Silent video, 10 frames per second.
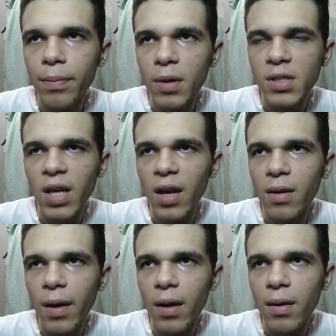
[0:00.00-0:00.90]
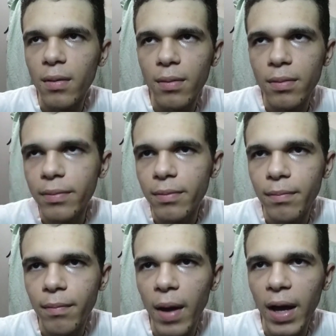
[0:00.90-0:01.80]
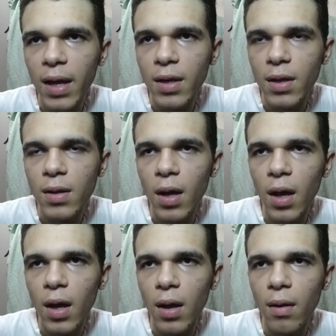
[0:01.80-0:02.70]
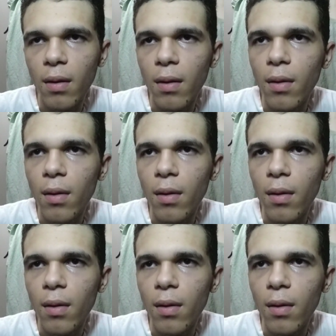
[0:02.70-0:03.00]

Plus, I like back in the day